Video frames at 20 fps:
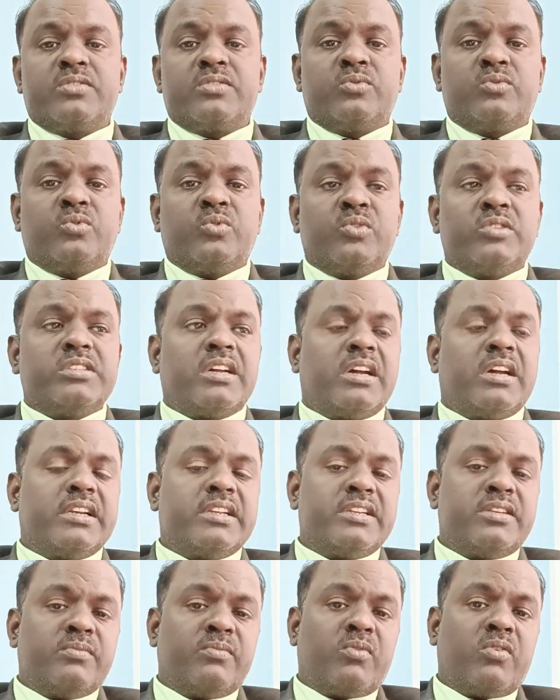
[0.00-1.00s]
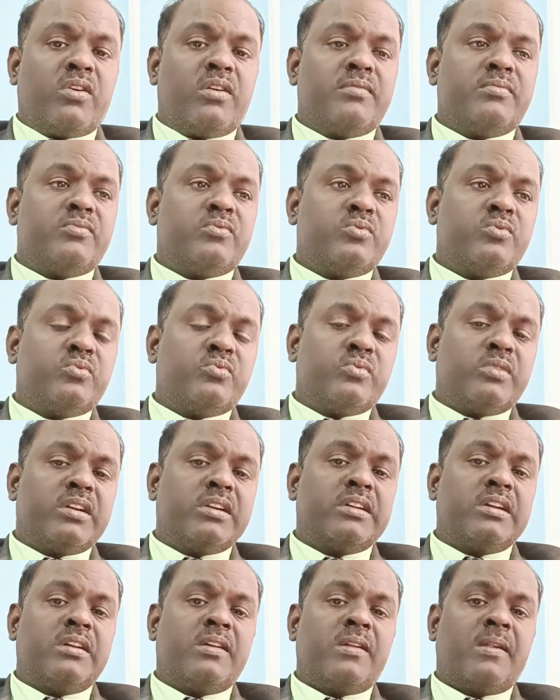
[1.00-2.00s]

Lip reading: so those are involved to work